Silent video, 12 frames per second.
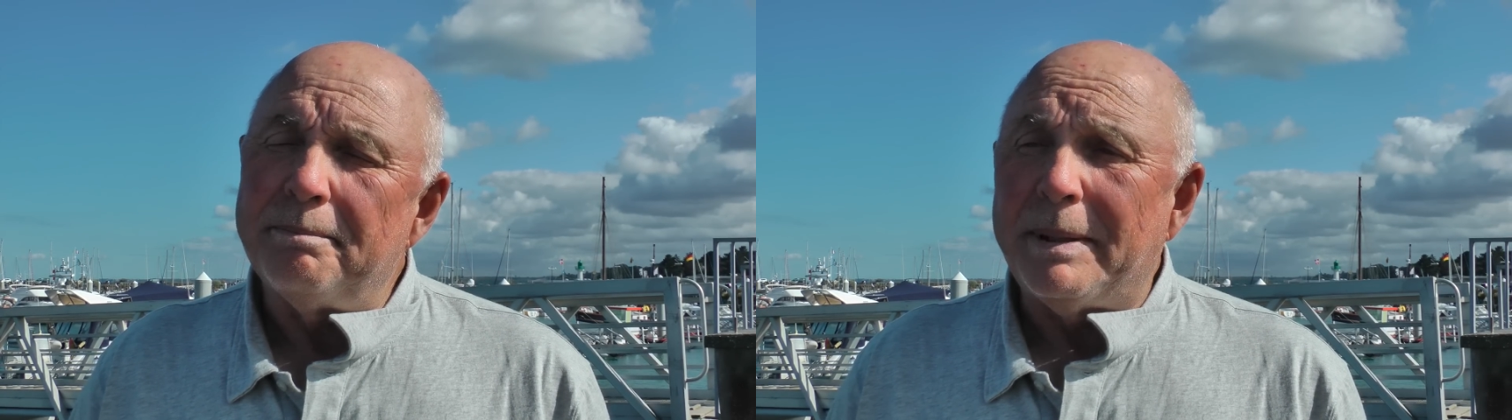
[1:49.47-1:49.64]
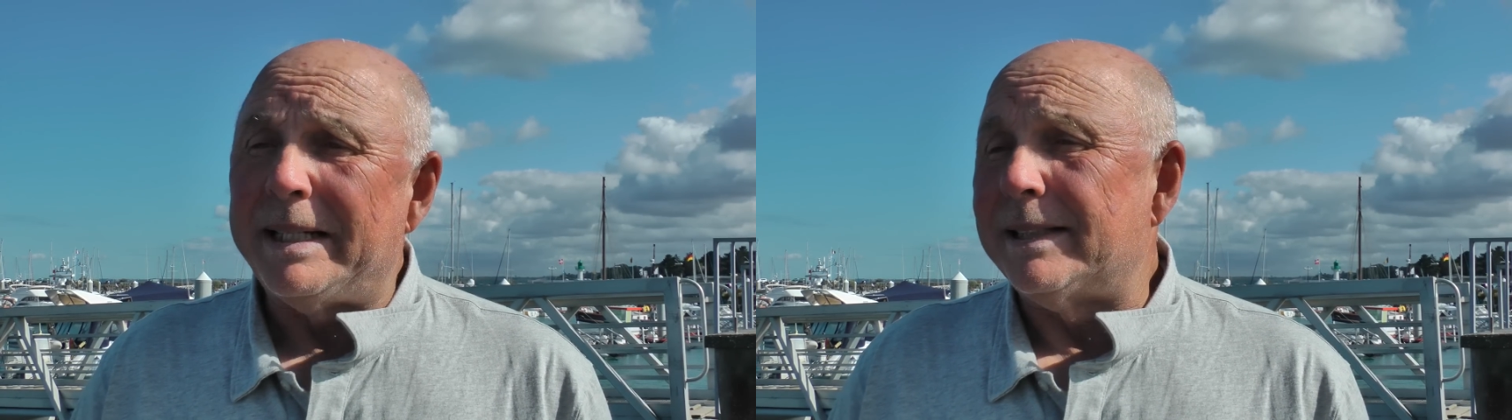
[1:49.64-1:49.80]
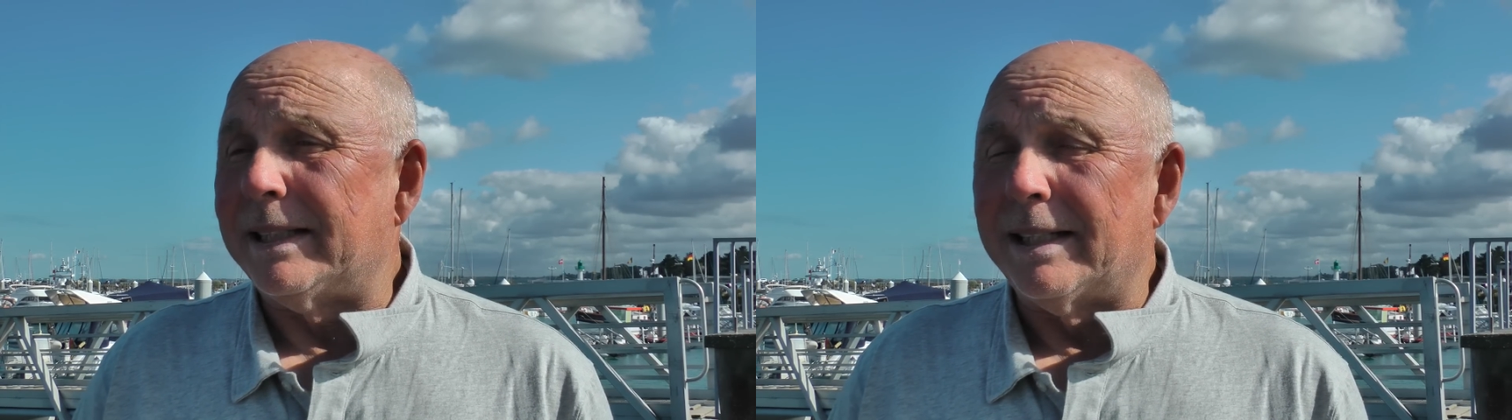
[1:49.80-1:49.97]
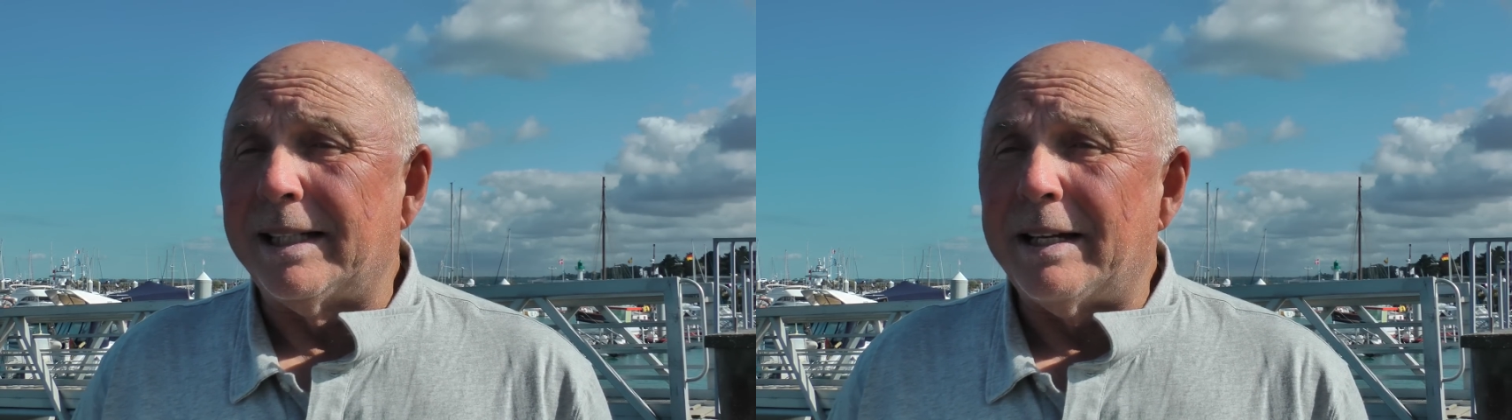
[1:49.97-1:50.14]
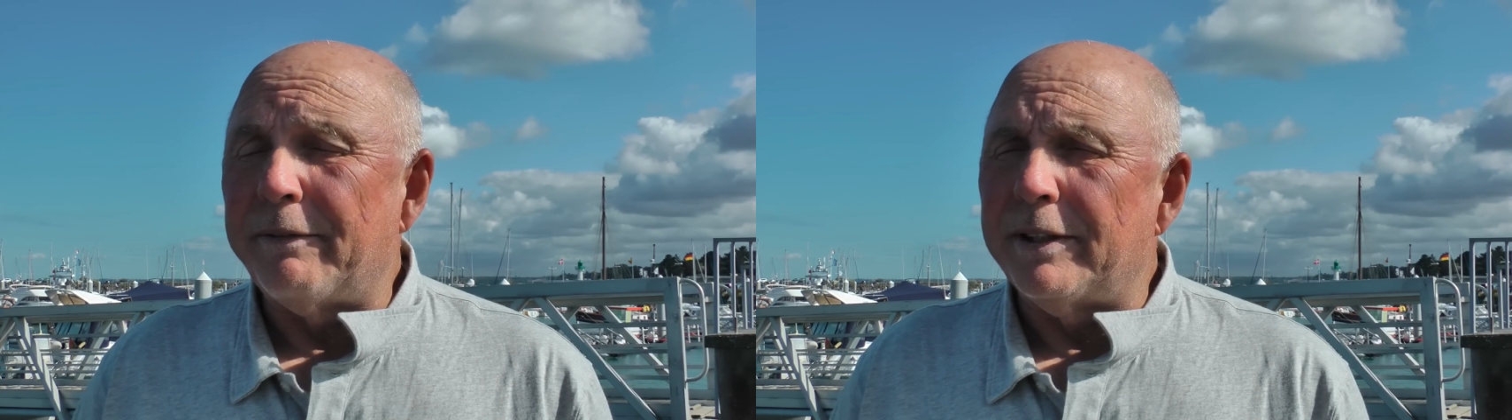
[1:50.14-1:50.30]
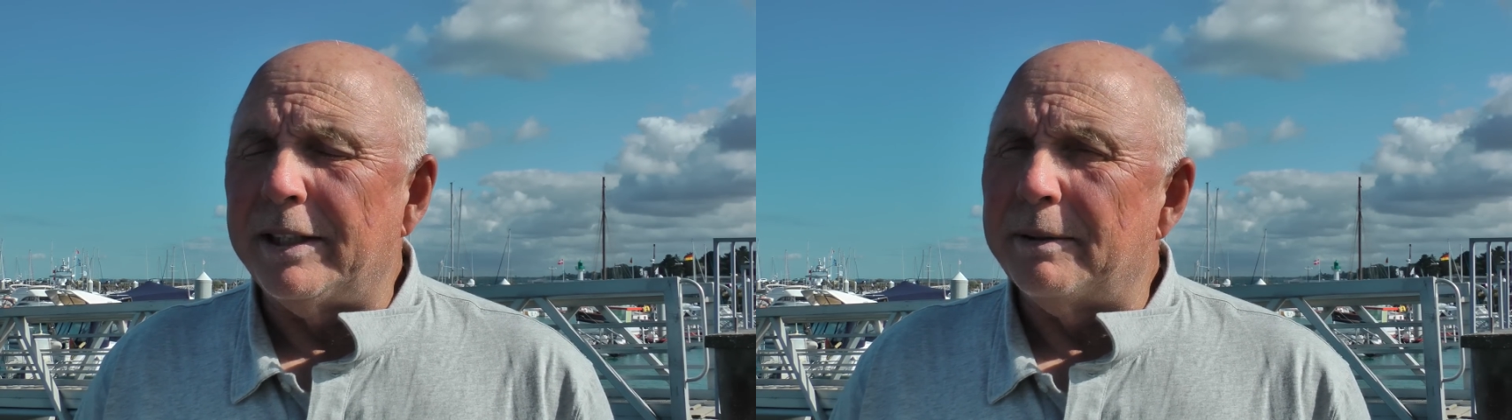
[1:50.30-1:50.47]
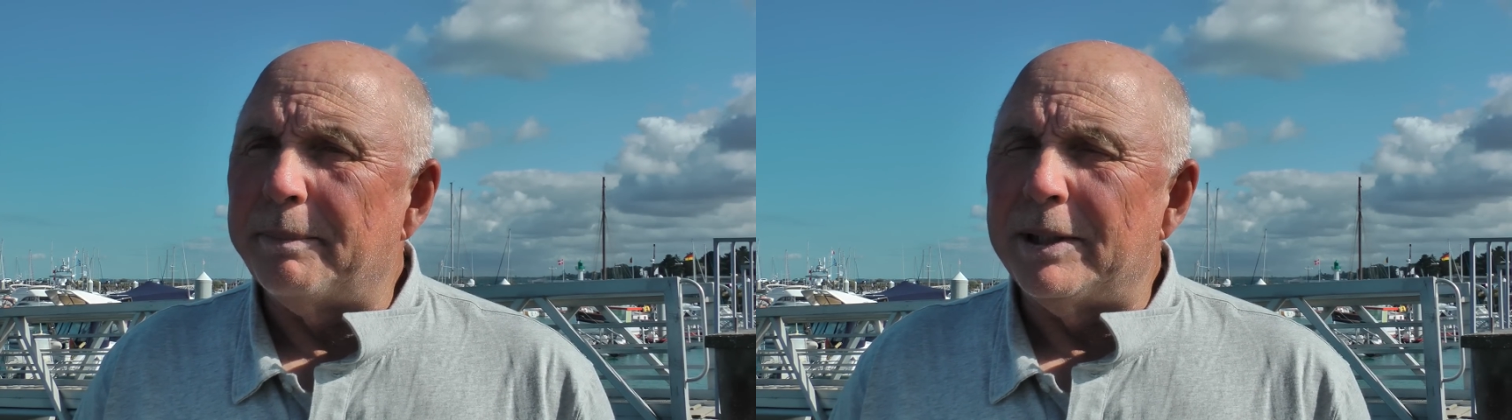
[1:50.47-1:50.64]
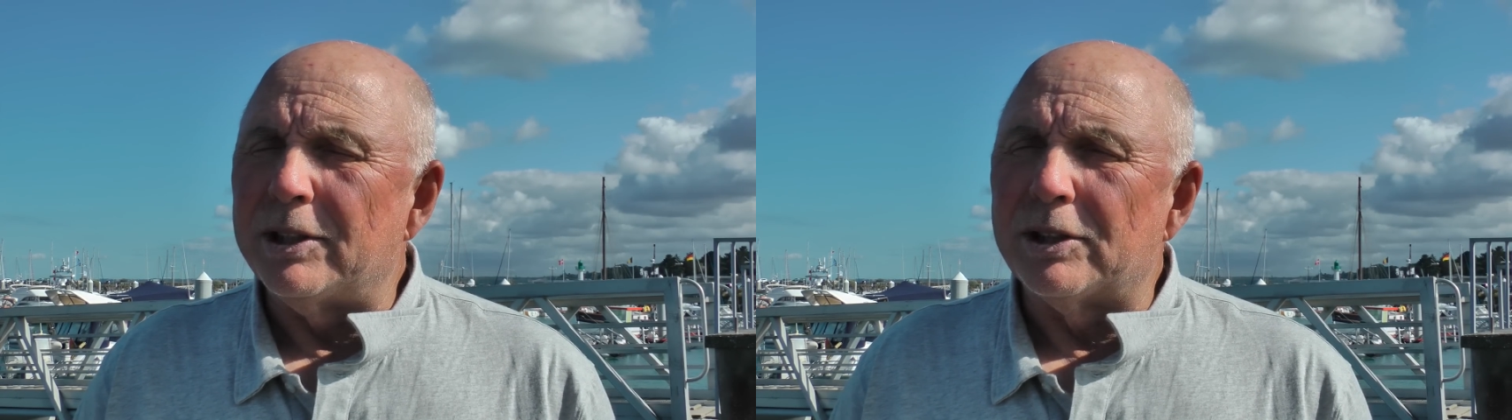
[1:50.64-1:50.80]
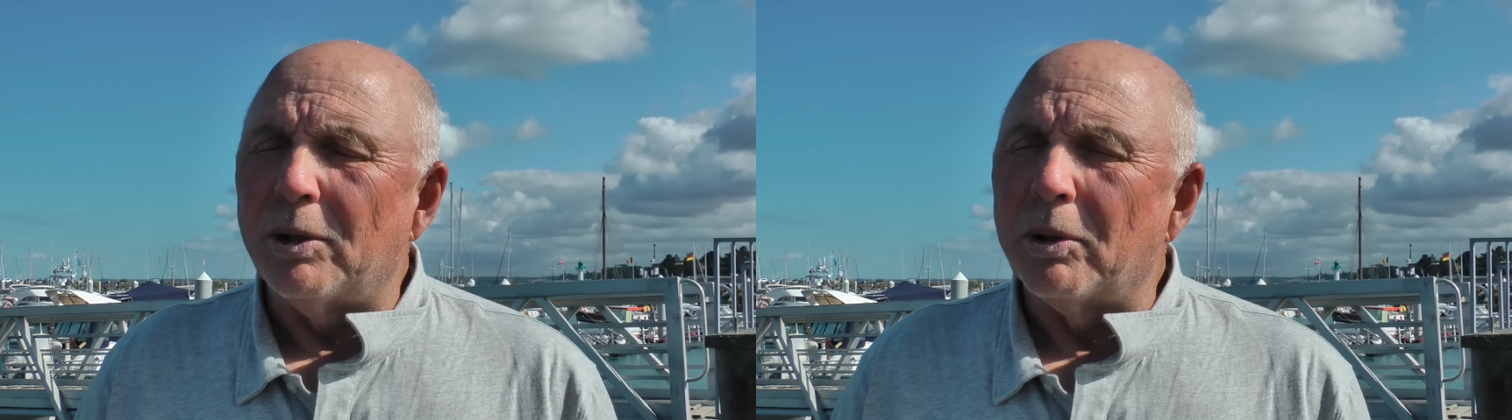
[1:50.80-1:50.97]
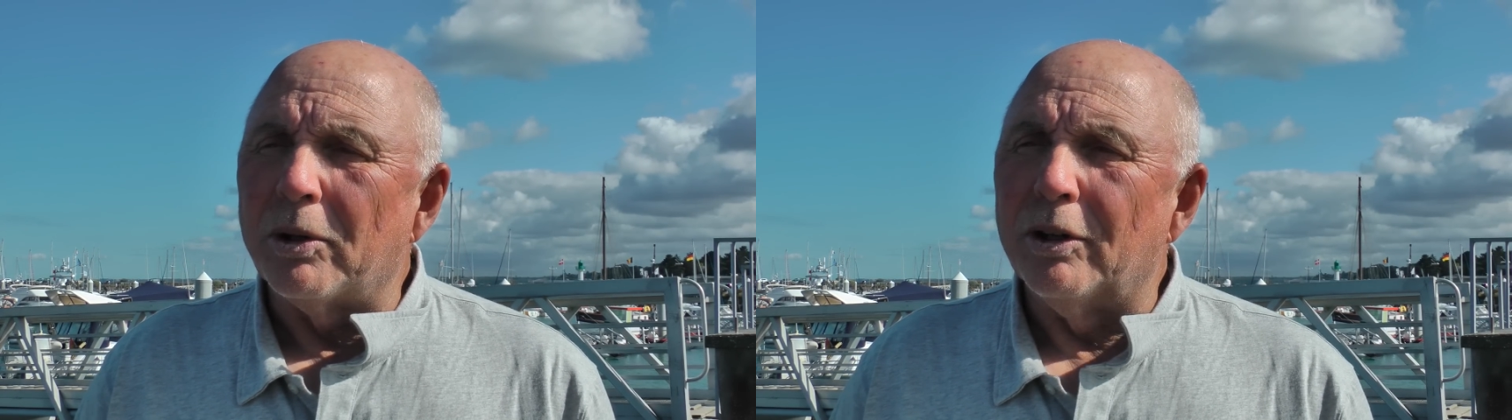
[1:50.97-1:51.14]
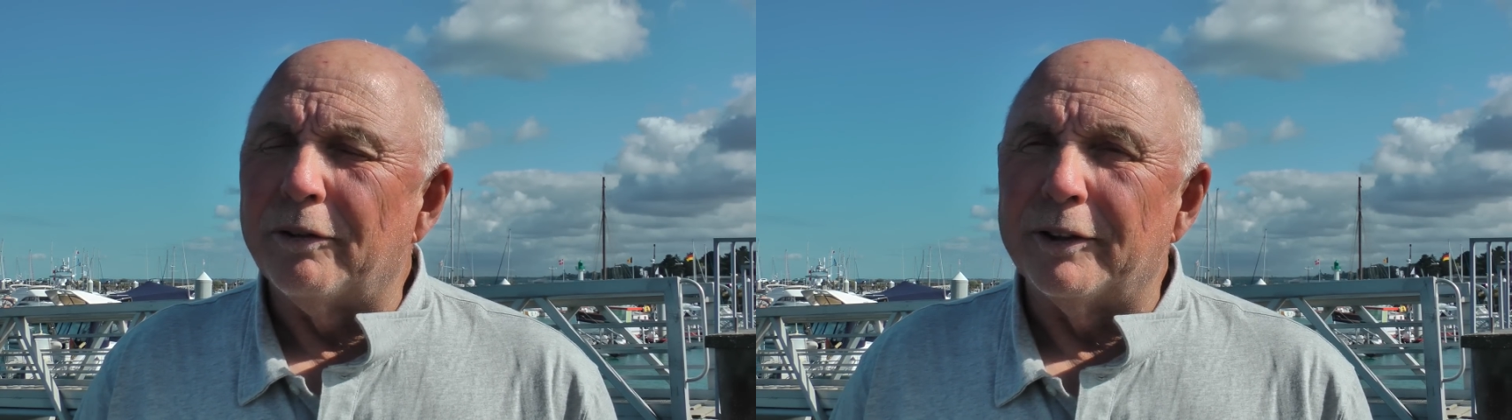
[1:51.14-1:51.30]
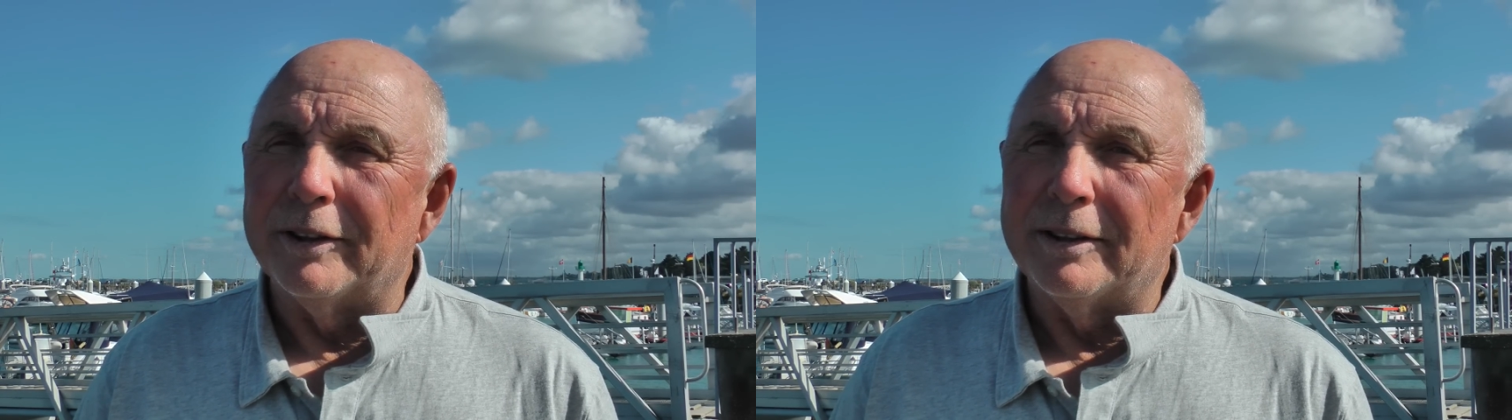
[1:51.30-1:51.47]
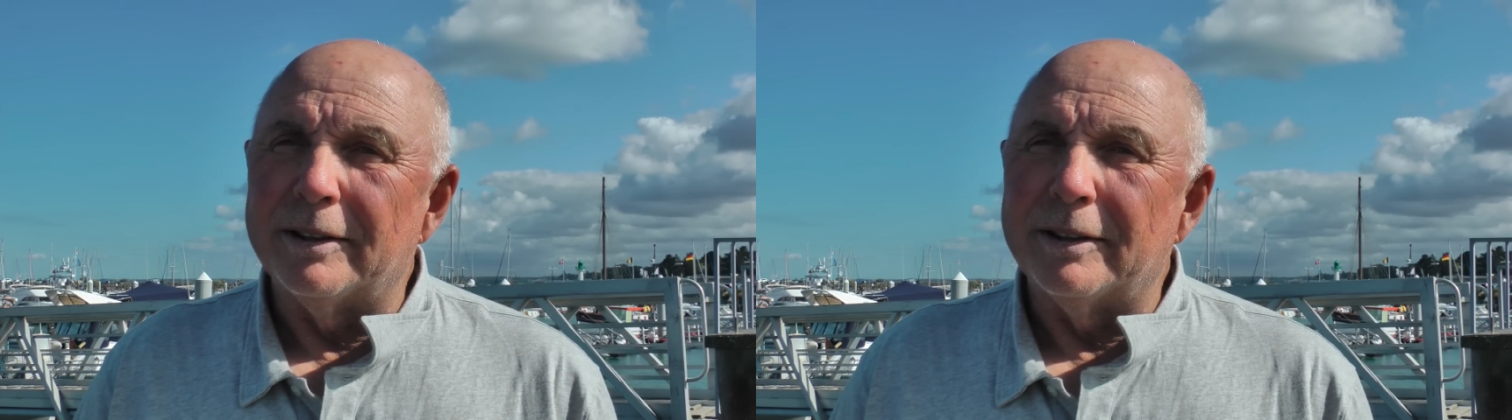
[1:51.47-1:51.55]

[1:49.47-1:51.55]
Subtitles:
basically everything had been stolen off it